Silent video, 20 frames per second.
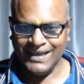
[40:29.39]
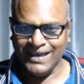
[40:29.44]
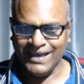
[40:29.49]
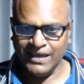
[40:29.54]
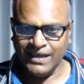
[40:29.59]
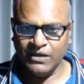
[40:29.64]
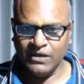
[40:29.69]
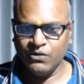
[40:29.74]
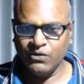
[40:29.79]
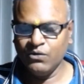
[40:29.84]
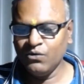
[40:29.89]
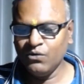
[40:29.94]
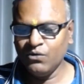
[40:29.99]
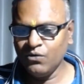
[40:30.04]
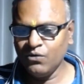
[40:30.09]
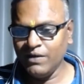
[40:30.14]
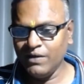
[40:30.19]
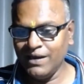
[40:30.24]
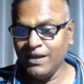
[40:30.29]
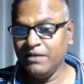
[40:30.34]
And
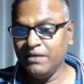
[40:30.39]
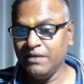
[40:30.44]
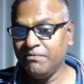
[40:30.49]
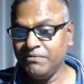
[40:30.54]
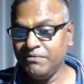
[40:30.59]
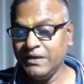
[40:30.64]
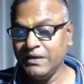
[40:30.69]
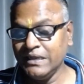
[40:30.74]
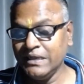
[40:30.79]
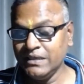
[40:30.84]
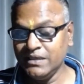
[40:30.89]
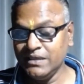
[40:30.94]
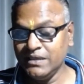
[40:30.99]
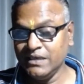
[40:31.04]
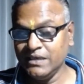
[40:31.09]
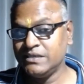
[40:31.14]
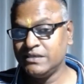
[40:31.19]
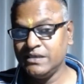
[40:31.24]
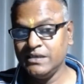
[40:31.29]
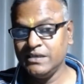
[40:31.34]
when I feel
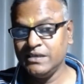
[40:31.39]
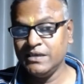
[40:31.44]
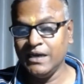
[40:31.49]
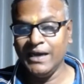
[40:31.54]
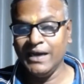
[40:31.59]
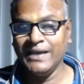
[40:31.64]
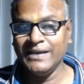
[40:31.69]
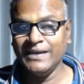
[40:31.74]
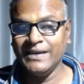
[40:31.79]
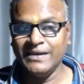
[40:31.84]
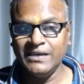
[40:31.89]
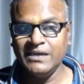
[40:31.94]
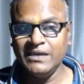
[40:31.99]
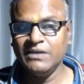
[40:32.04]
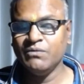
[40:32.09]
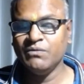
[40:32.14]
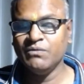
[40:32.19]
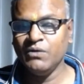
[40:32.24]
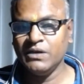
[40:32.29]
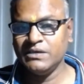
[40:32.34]
thirsty, I
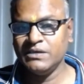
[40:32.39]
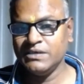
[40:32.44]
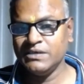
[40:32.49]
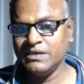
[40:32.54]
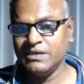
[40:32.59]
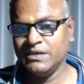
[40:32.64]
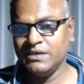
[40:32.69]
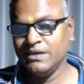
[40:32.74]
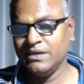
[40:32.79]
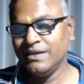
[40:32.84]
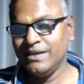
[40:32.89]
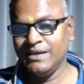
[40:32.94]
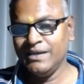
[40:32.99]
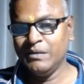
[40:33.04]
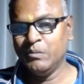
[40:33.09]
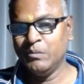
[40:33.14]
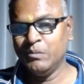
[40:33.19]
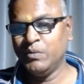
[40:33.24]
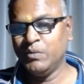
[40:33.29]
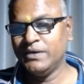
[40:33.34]
need water,
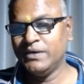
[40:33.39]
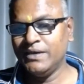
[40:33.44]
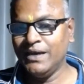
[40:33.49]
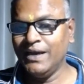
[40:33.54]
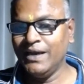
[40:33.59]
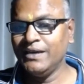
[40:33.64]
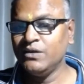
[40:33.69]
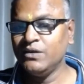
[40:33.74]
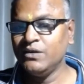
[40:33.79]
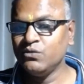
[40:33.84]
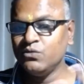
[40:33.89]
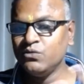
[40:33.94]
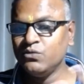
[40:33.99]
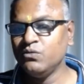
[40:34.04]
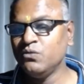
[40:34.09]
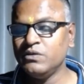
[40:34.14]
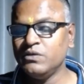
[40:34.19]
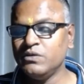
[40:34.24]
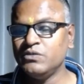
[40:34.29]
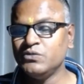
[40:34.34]
but I don't
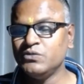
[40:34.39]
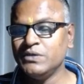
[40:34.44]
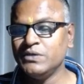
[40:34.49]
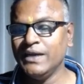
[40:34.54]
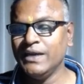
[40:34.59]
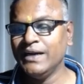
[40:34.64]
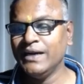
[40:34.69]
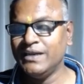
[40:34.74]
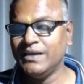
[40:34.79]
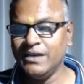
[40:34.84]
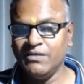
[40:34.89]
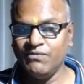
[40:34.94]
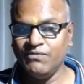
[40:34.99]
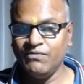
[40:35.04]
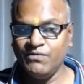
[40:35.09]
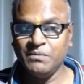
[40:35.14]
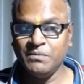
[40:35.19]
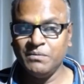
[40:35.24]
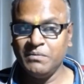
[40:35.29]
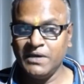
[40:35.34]
want to get
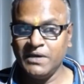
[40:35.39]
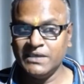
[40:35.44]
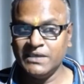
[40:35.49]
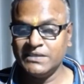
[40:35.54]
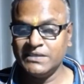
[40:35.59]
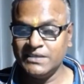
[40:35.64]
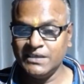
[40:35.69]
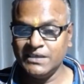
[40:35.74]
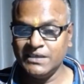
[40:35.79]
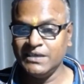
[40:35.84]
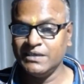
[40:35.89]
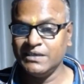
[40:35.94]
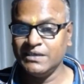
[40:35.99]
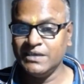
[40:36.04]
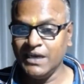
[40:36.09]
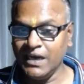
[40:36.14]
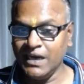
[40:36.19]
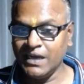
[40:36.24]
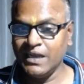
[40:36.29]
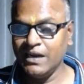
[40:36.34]
up from my seat
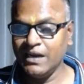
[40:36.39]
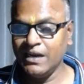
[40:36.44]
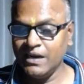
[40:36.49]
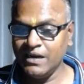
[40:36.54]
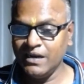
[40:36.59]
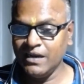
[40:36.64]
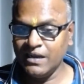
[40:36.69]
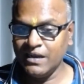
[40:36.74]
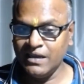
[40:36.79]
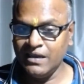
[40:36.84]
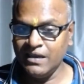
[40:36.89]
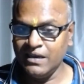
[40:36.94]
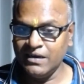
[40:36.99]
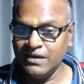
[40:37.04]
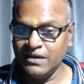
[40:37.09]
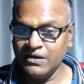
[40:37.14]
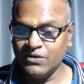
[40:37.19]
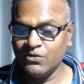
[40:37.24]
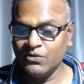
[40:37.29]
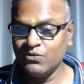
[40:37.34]
again and
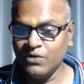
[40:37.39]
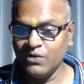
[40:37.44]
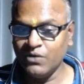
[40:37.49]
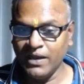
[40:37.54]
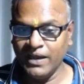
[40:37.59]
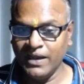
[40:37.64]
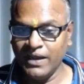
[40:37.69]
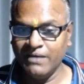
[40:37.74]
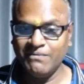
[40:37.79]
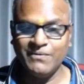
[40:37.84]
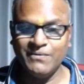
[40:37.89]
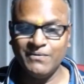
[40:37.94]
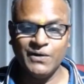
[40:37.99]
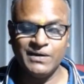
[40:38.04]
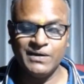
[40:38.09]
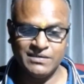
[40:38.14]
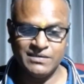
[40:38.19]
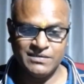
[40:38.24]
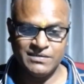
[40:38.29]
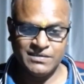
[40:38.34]
again to have
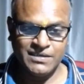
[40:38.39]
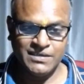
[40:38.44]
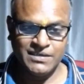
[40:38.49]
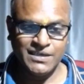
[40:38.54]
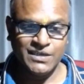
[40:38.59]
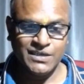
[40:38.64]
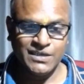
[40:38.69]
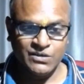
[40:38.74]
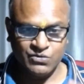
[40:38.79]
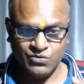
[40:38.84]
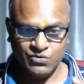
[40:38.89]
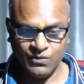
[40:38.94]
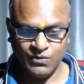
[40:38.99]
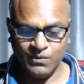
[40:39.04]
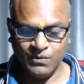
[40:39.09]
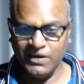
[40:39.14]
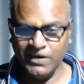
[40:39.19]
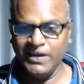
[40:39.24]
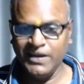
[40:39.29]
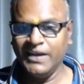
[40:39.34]
water.
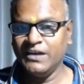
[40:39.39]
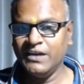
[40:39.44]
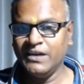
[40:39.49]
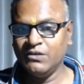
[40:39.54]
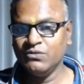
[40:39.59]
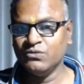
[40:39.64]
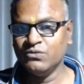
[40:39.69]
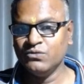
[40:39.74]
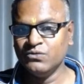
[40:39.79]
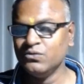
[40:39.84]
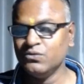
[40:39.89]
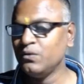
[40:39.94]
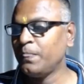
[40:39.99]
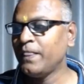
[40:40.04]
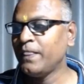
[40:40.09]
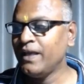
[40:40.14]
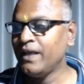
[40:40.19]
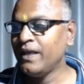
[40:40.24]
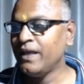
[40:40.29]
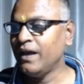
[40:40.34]
So, what I do,
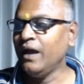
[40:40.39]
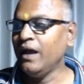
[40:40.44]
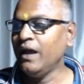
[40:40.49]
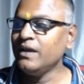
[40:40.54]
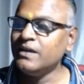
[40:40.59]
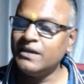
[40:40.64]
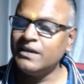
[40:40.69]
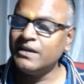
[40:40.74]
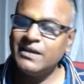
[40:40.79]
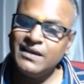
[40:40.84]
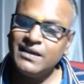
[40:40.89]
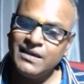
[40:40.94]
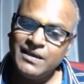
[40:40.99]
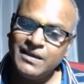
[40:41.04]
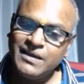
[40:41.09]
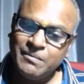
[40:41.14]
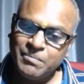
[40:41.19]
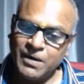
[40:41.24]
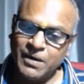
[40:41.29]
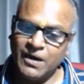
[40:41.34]
I
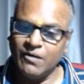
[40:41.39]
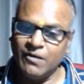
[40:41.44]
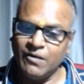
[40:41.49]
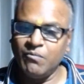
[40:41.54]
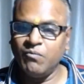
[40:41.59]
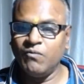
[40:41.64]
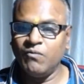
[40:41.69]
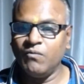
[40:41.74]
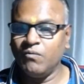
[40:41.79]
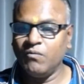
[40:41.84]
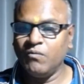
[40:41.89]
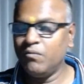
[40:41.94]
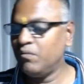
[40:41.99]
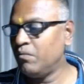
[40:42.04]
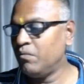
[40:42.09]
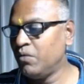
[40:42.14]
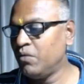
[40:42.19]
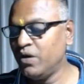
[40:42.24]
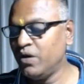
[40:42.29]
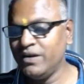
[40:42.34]
keep a
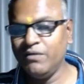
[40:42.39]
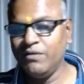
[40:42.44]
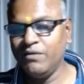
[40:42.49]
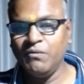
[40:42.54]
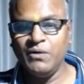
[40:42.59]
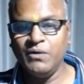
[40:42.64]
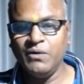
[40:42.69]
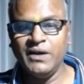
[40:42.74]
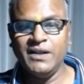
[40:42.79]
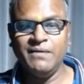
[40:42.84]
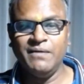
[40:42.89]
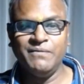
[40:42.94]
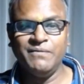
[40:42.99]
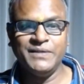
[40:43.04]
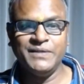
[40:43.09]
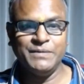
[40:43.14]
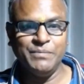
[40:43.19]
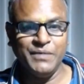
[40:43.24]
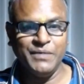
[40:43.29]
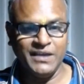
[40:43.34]
water bottle
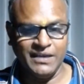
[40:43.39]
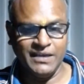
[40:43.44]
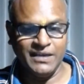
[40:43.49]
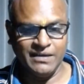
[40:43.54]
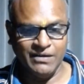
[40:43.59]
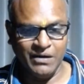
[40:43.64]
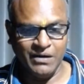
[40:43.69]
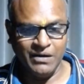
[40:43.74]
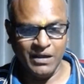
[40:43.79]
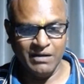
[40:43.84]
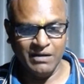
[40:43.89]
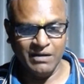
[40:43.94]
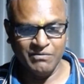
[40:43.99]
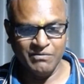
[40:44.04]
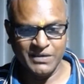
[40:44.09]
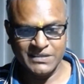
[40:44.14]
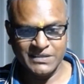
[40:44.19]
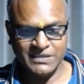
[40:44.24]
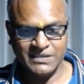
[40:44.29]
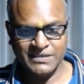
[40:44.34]
with me
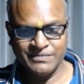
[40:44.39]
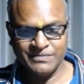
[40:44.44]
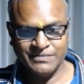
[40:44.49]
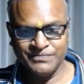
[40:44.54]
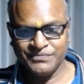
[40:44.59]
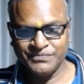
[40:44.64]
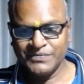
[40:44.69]
always.